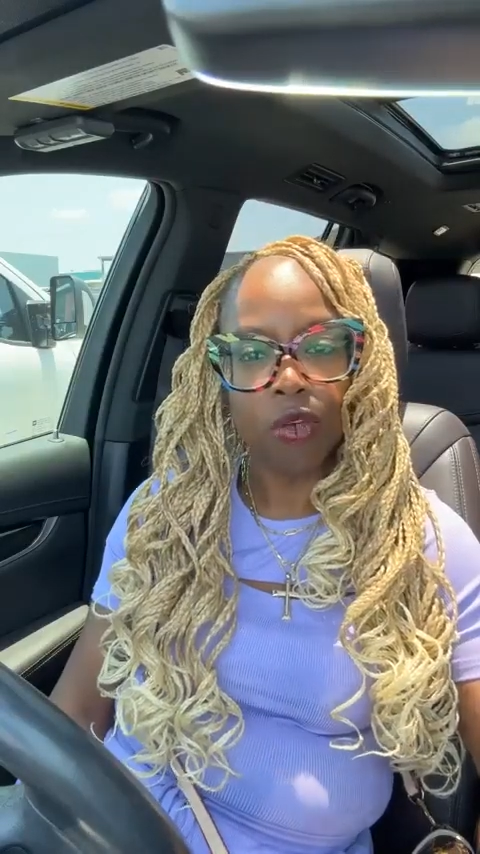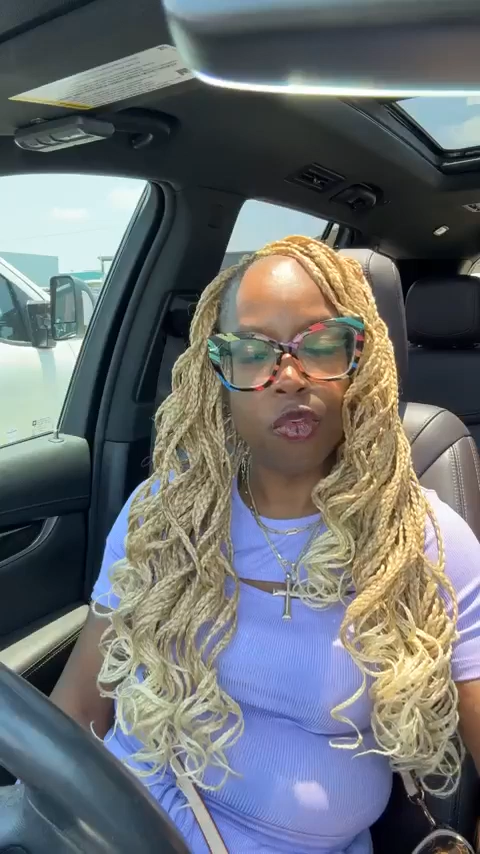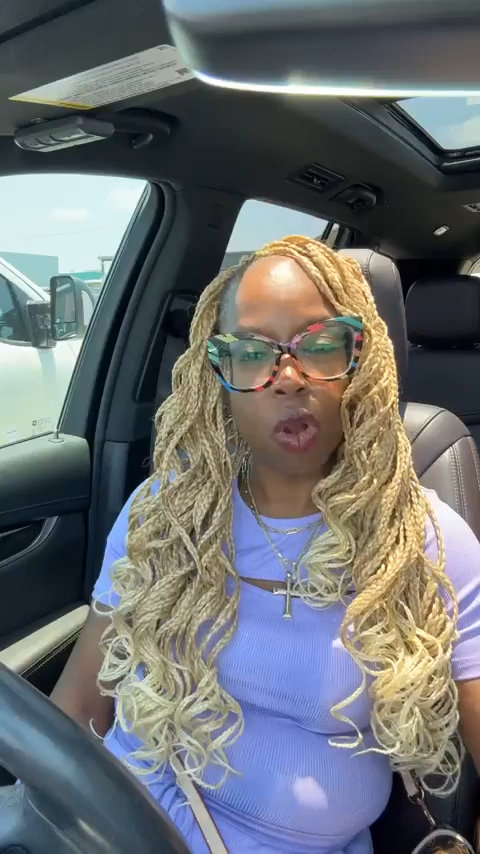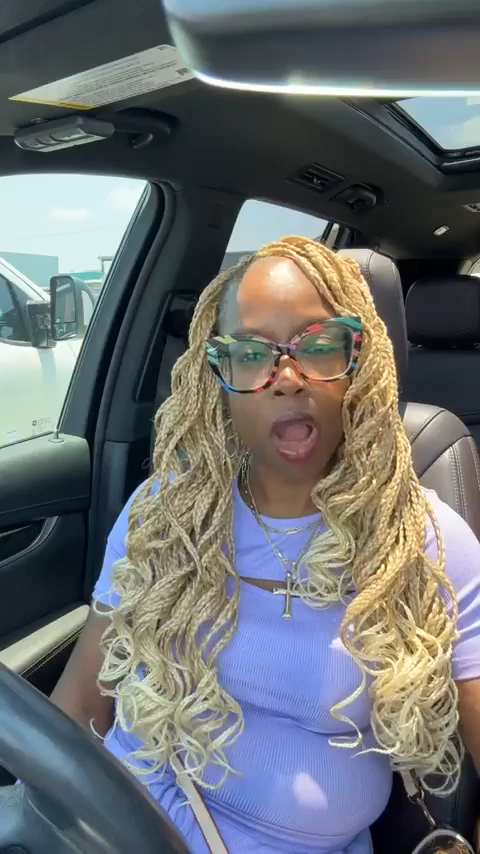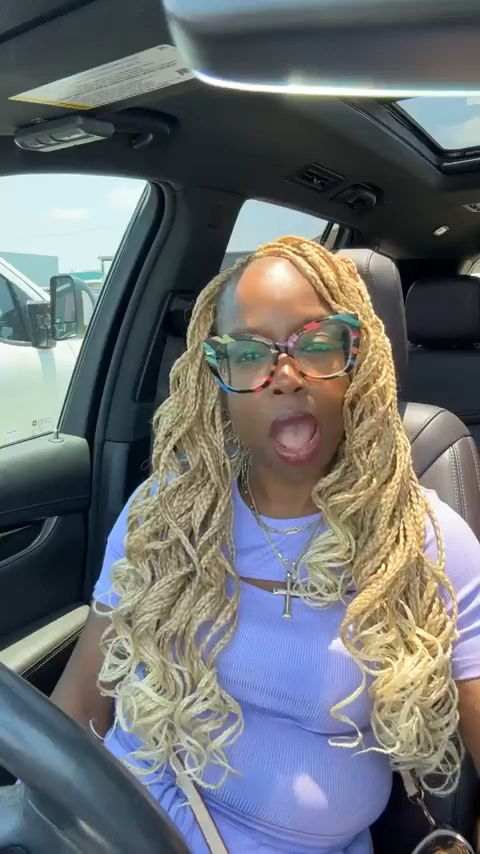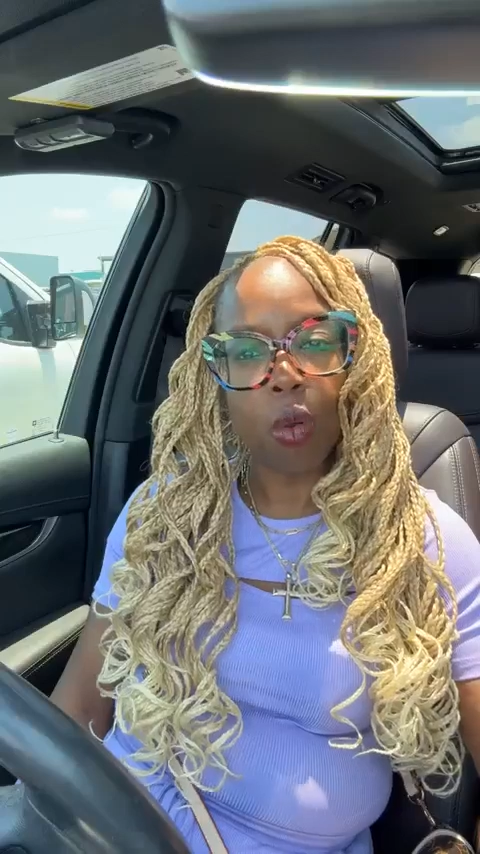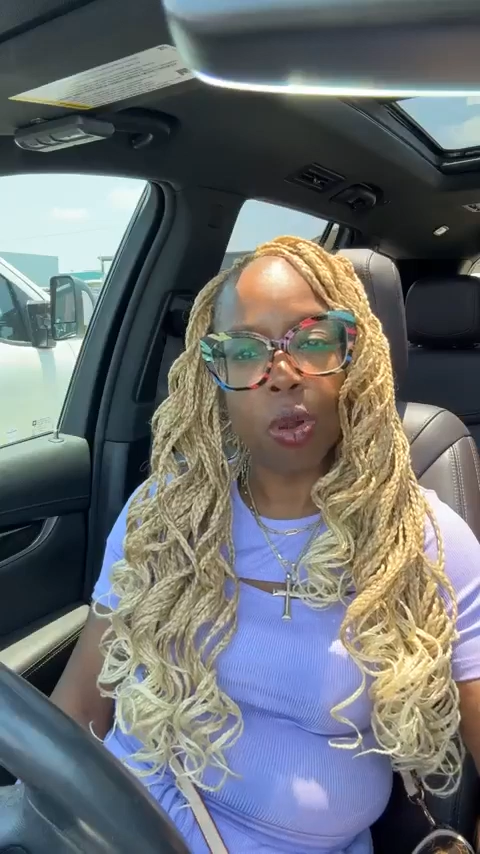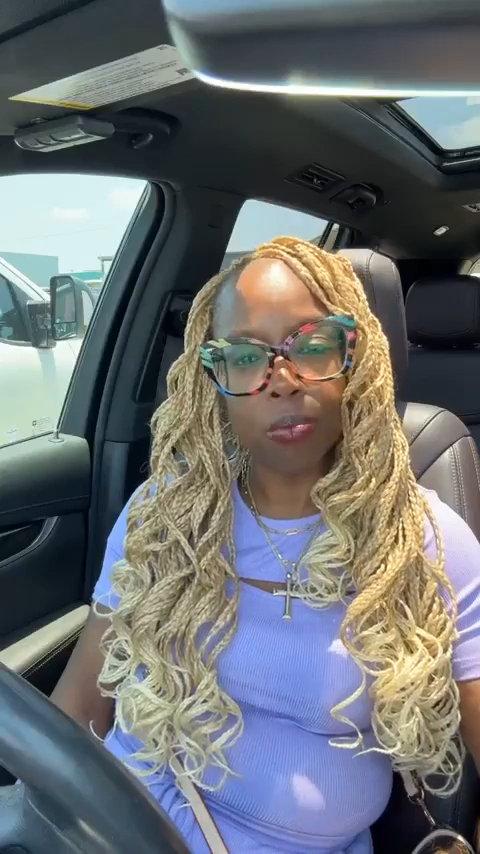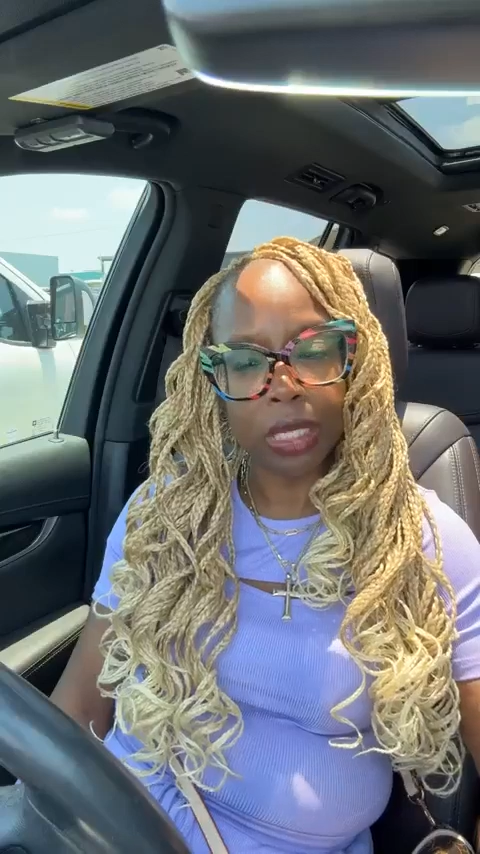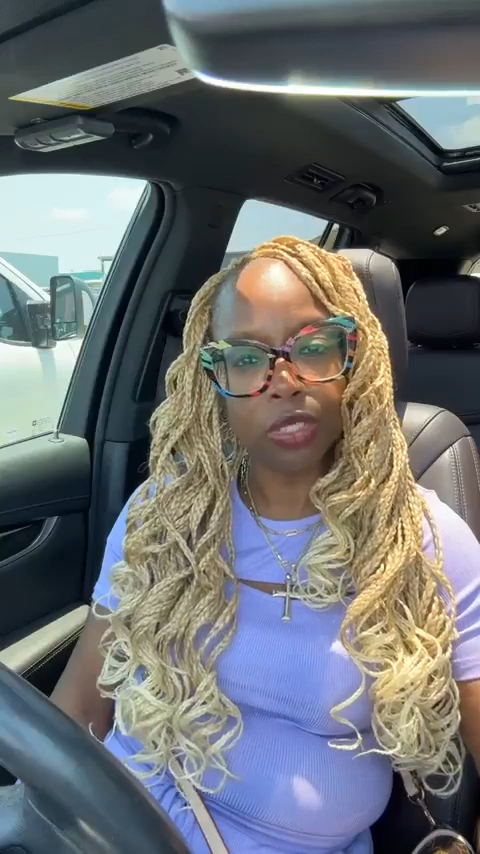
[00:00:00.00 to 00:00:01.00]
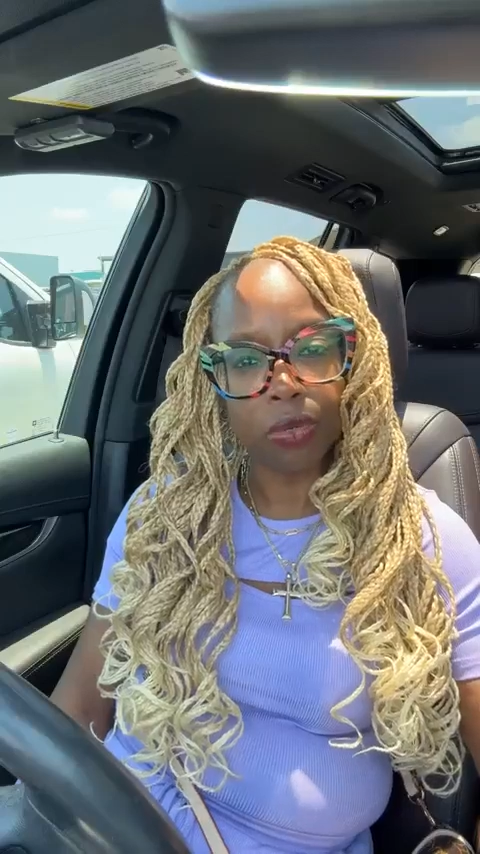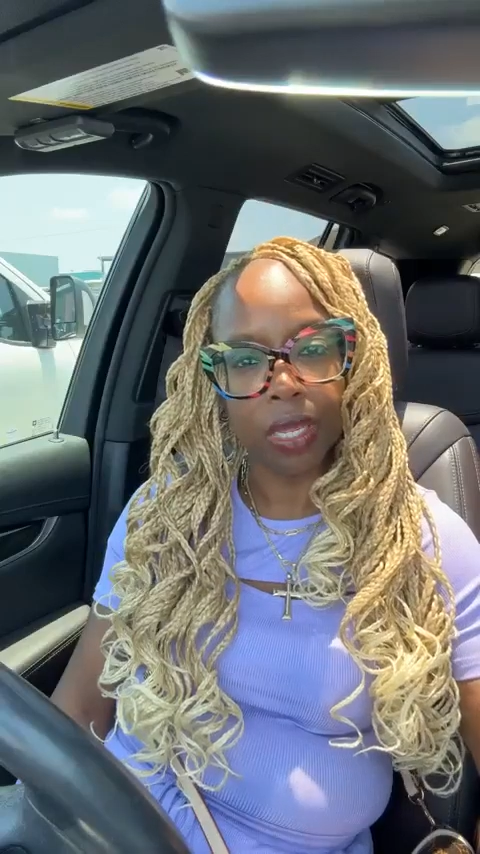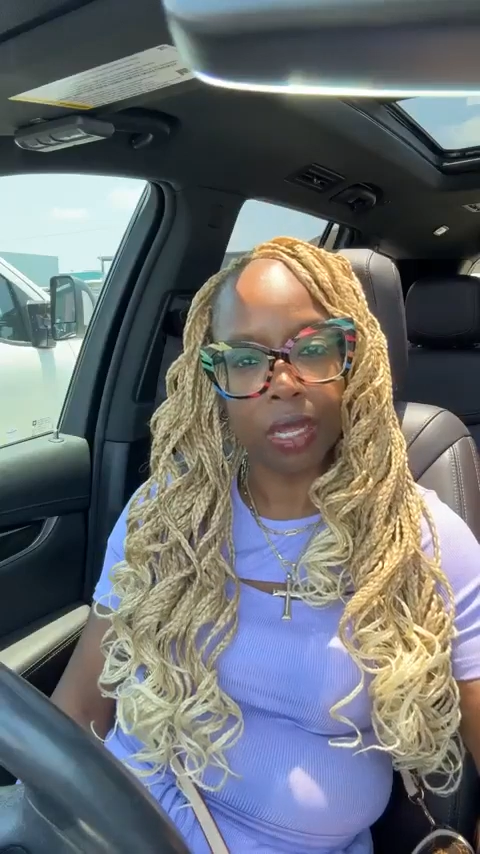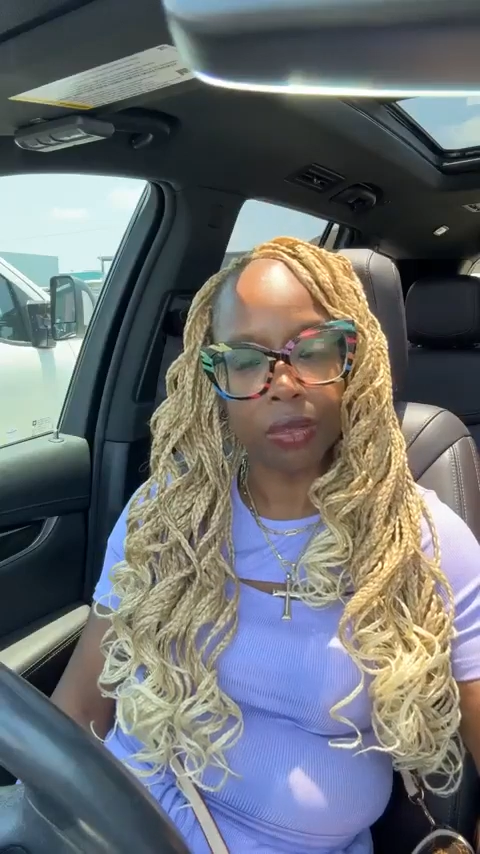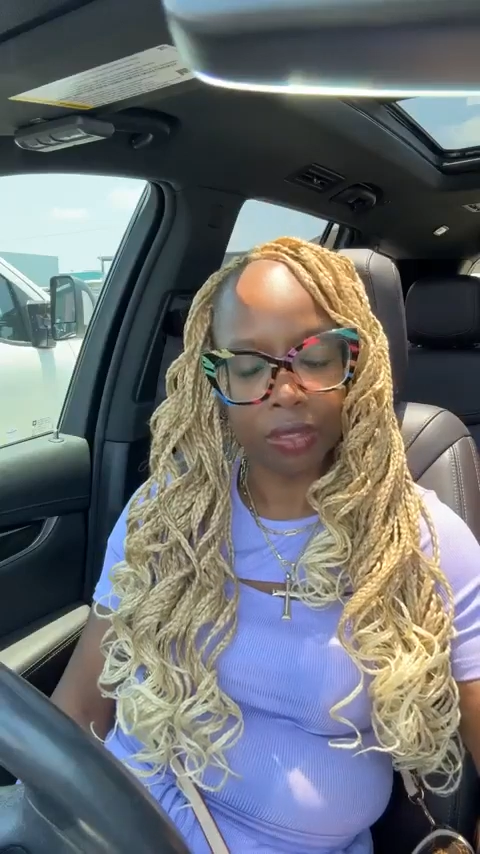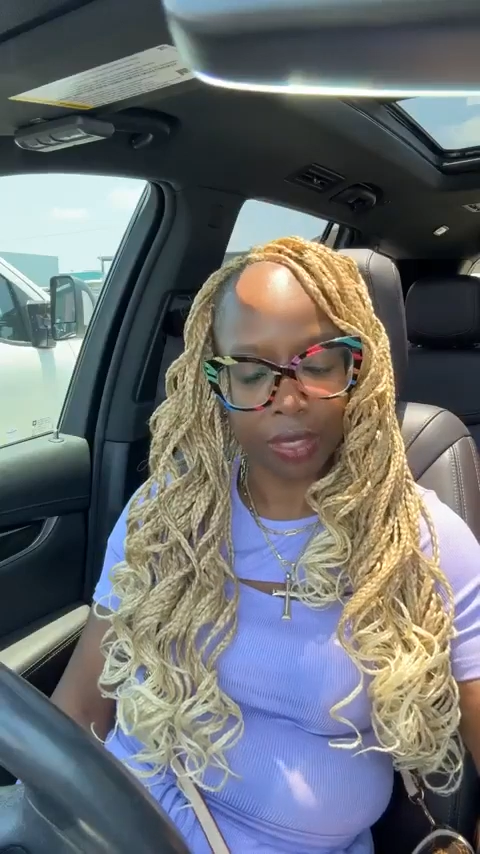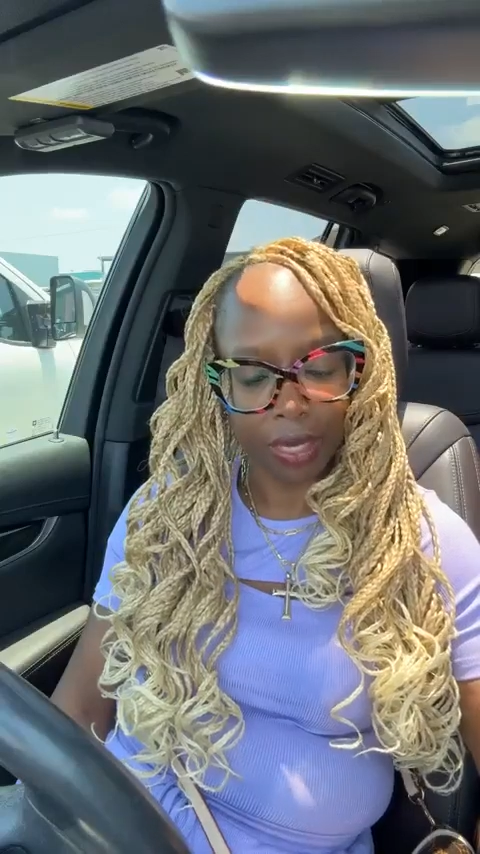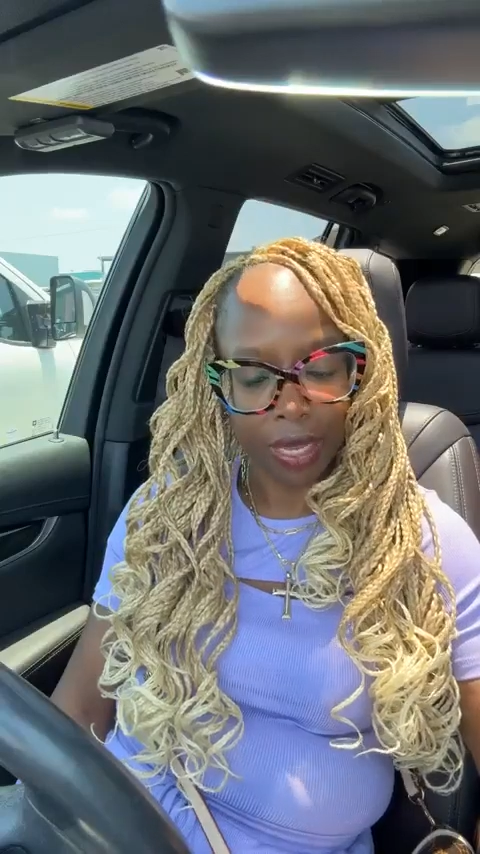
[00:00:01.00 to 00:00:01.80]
for our mental health.